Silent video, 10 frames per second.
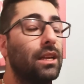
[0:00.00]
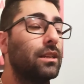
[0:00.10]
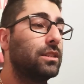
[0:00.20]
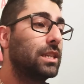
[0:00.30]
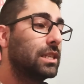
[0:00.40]

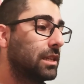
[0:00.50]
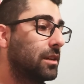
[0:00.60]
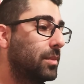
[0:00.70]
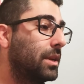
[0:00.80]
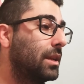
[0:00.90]
And she gets
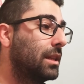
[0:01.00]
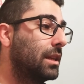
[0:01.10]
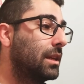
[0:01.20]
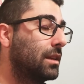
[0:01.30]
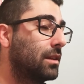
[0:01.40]
up, and then,
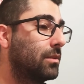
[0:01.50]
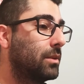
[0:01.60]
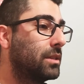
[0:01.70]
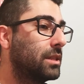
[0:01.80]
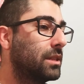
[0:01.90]
like, 3
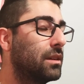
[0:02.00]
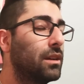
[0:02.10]
hours later,